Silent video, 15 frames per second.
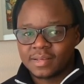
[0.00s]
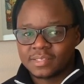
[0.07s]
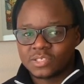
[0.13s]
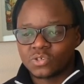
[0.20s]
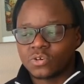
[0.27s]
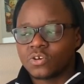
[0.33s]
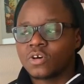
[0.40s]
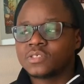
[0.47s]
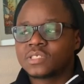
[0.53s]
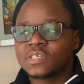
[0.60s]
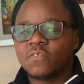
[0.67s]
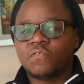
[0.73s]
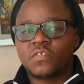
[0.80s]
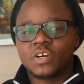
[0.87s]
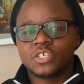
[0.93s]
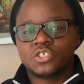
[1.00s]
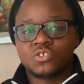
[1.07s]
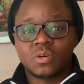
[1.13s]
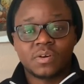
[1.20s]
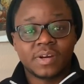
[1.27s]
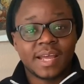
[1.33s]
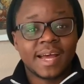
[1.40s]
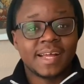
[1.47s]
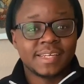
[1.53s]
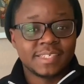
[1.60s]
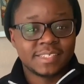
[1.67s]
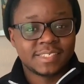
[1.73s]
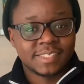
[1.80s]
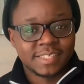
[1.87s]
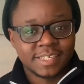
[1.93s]
So don't subvert your
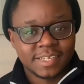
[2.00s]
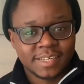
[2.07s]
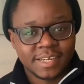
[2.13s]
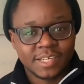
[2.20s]
reality